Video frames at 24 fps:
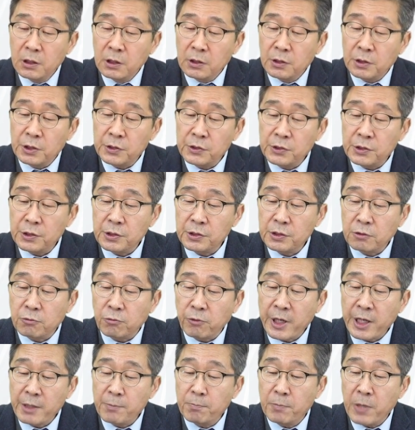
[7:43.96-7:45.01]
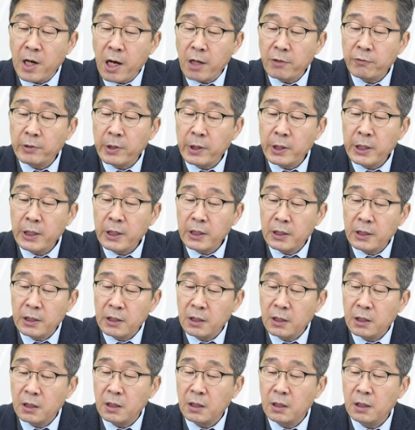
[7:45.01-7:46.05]
this is grain boundary.
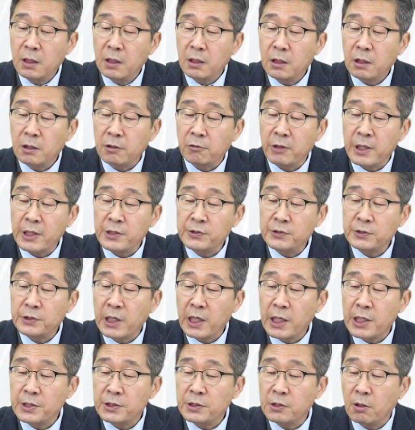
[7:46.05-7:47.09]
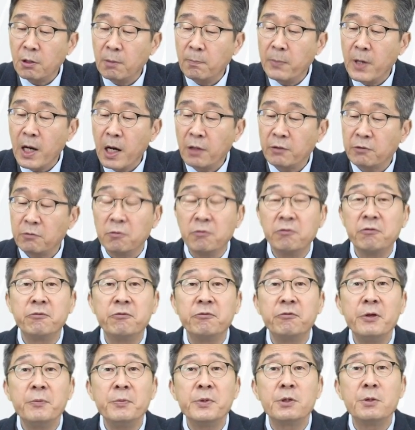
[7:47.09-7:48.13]
Grain size is about
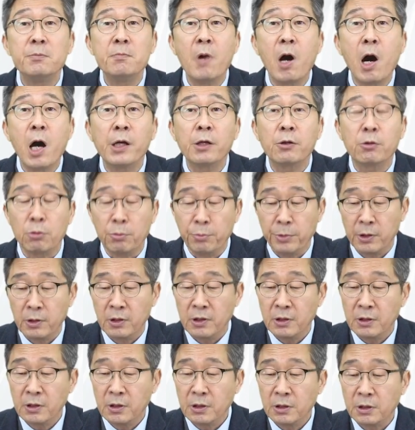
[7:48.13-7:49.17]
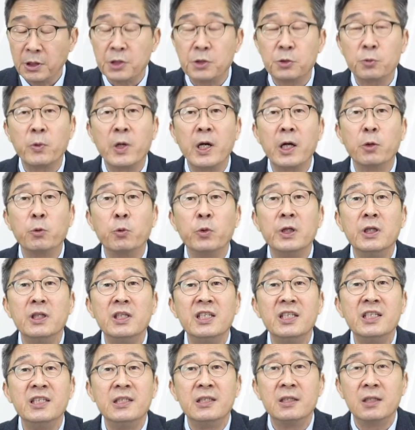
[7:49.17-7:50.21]
50 micrometer. That's why we
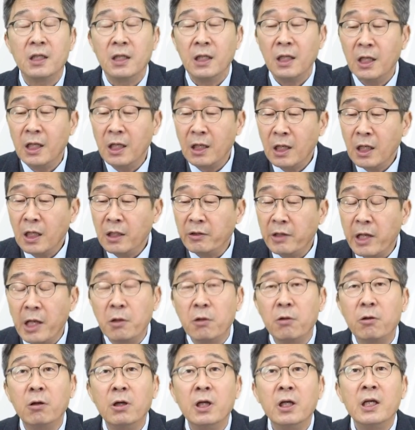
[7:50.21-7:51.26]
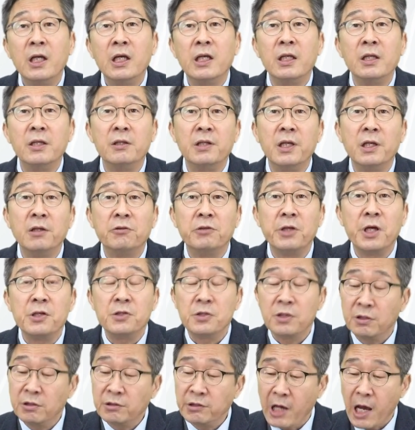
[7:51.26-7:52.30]
need nano
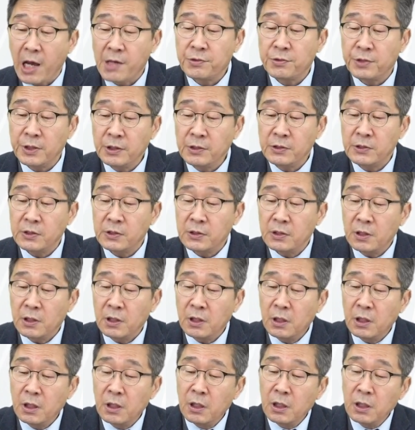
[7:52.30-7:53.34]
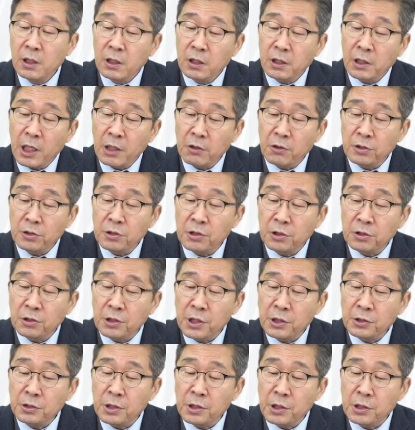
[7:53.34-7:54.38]
indentation testings. Nano
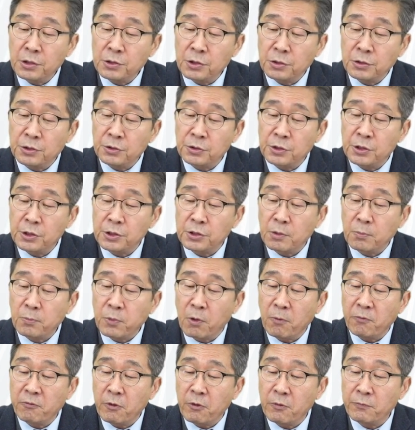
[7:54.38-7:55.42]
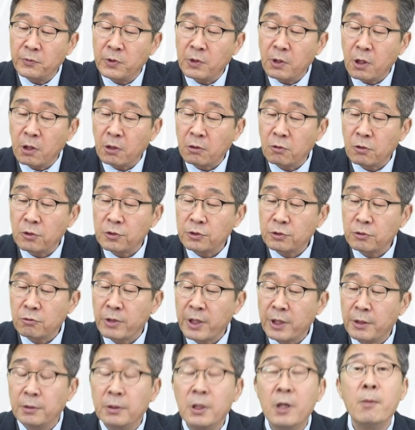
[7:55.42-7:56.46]
indentation is performed across
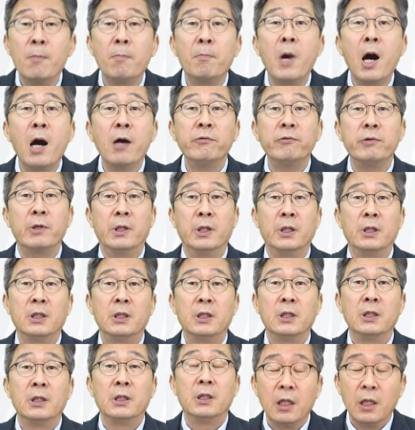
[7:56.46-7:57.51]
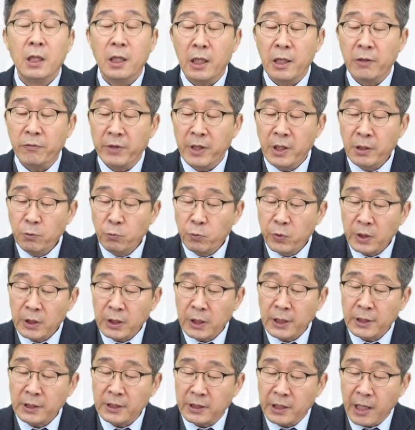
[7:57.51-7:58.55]
grain boundary. And then we
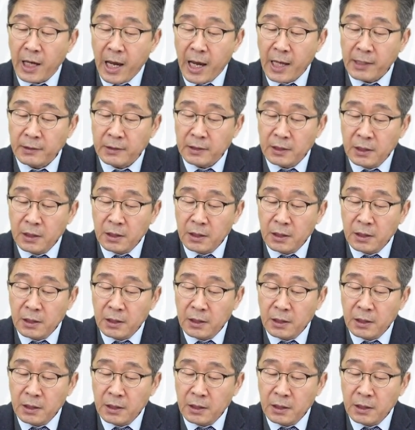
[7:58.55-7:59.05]
can get